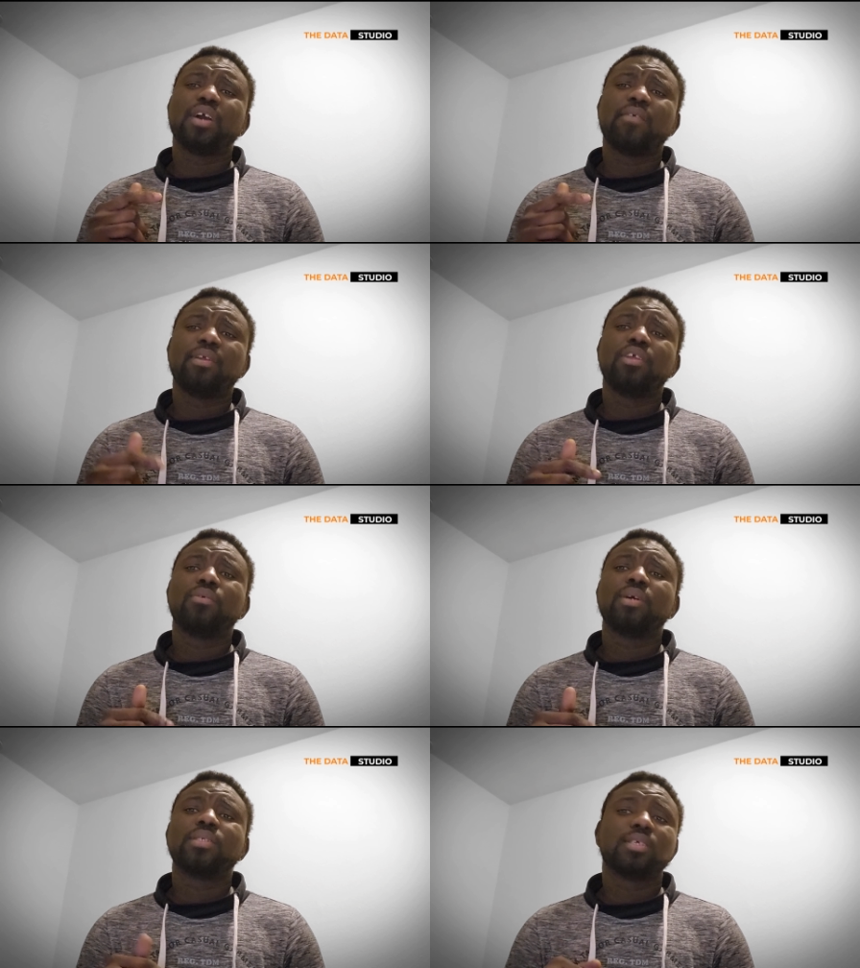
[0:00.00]
have any
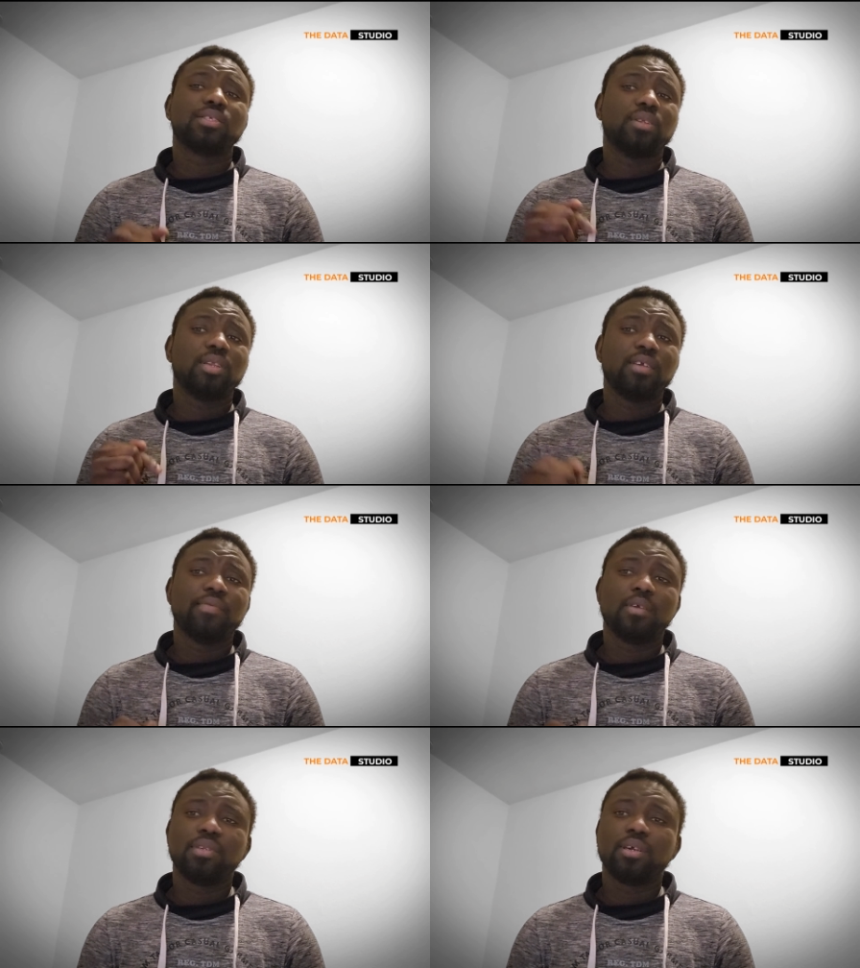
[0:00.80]
questions, leave
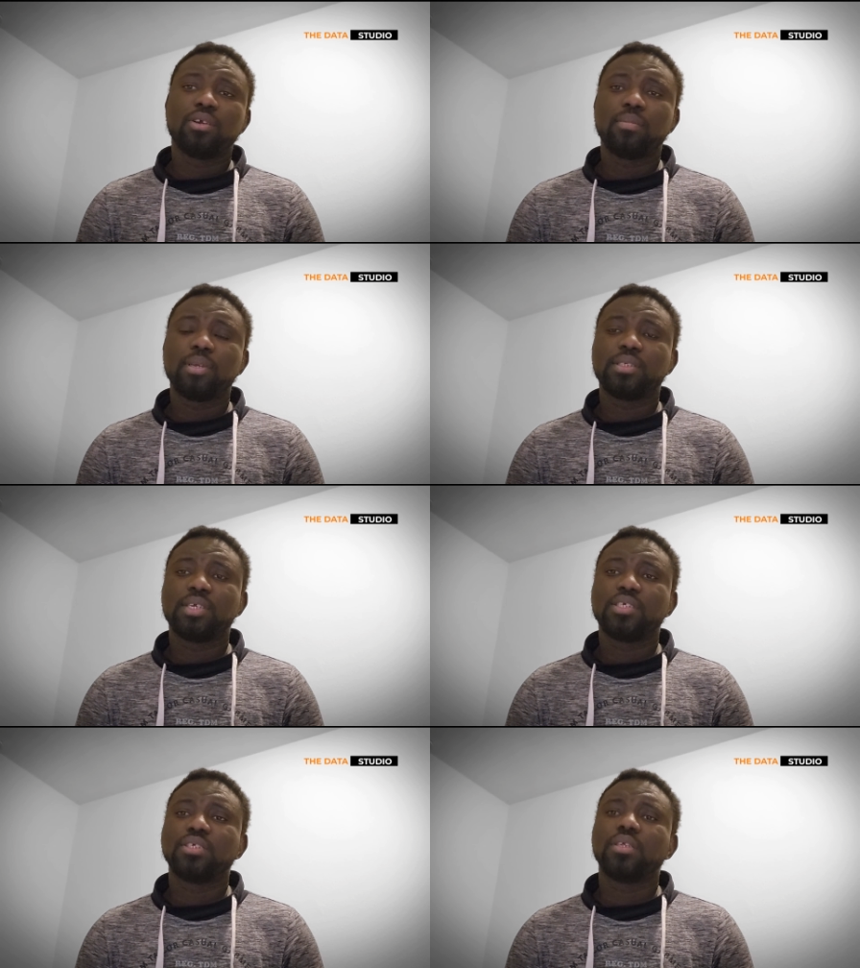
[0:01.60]
them in the comment
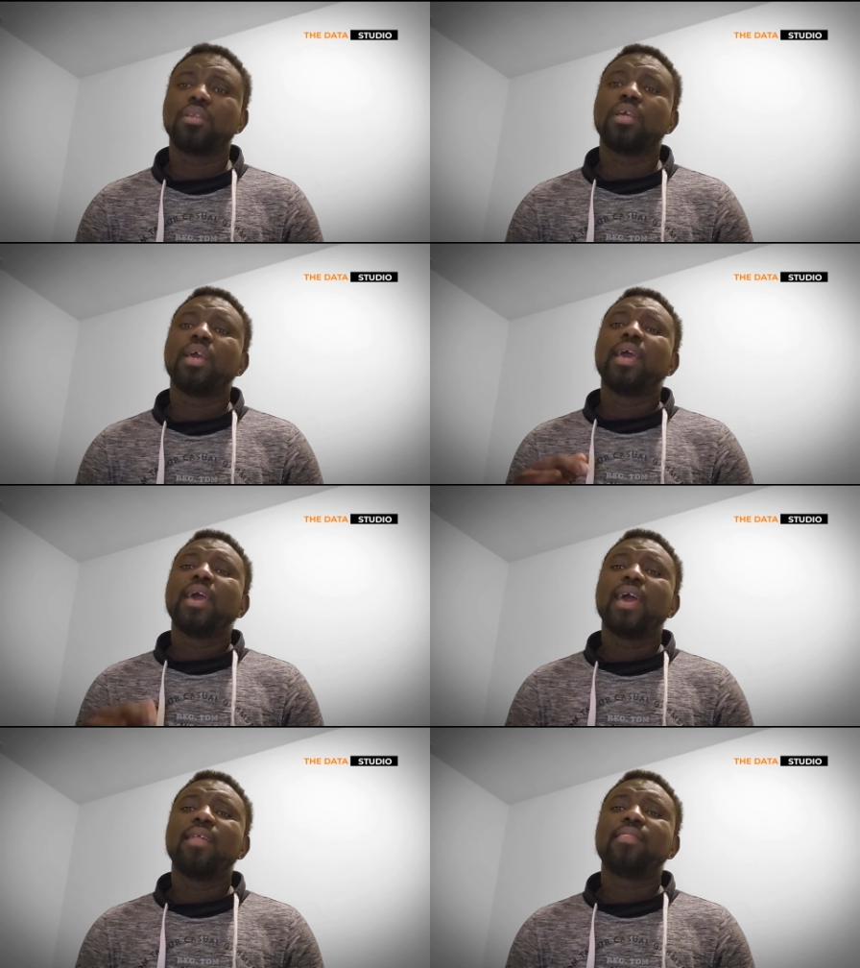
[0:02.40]
section,
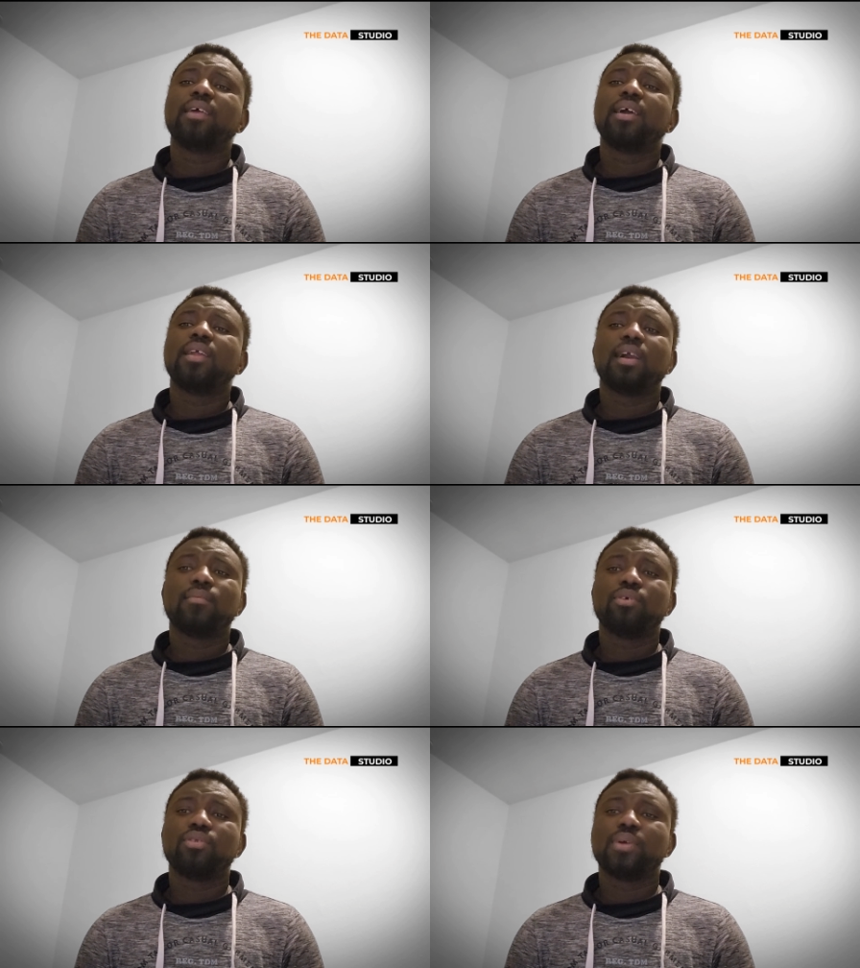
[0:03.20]
and then I'm
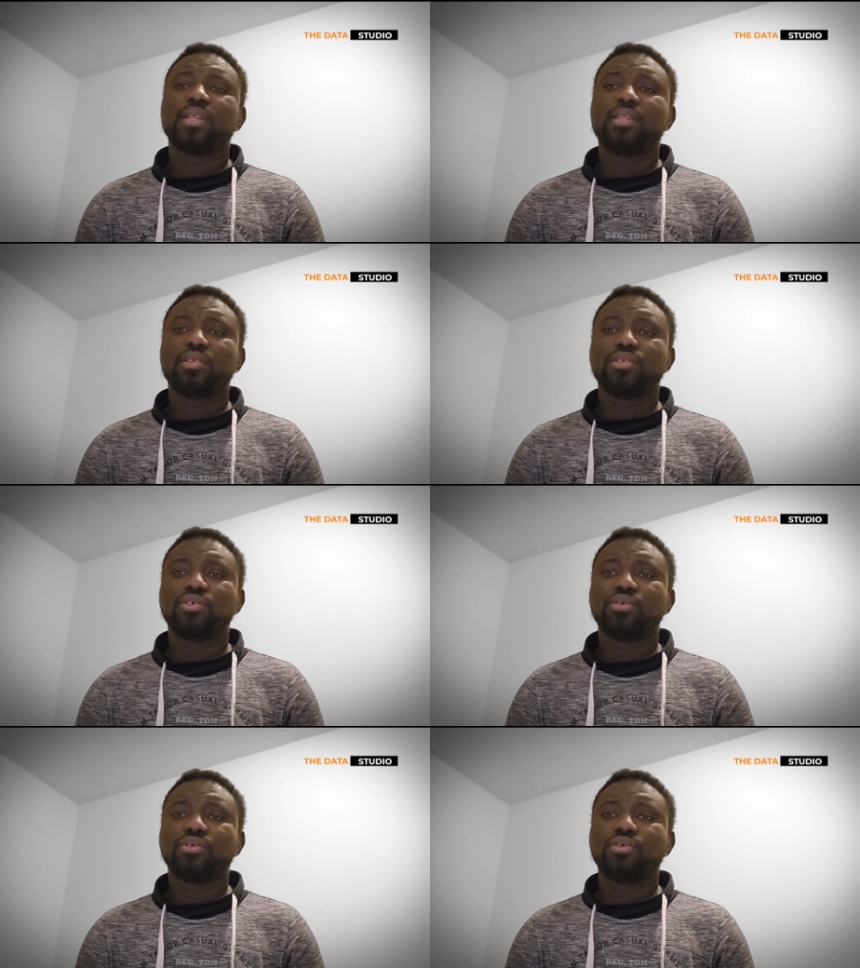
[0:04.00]
going to attend to